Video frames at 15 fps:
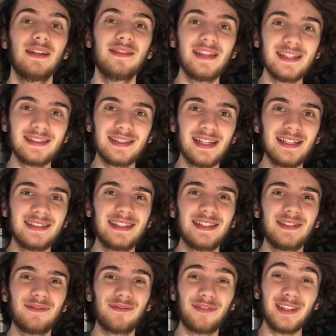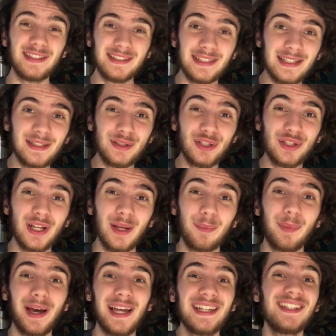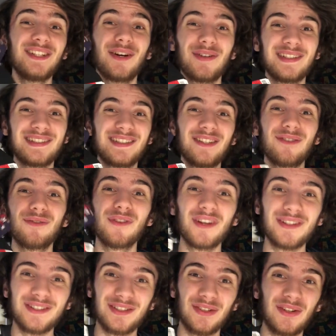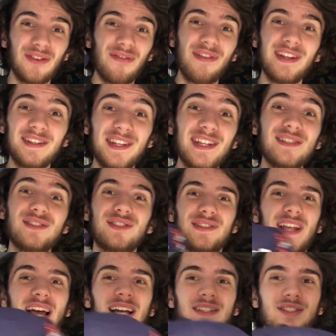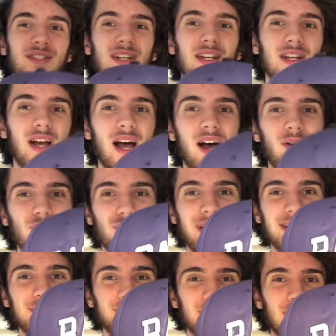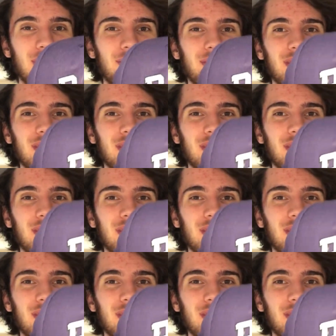This isn't vintage, but it still looks sort of vintage slash retro,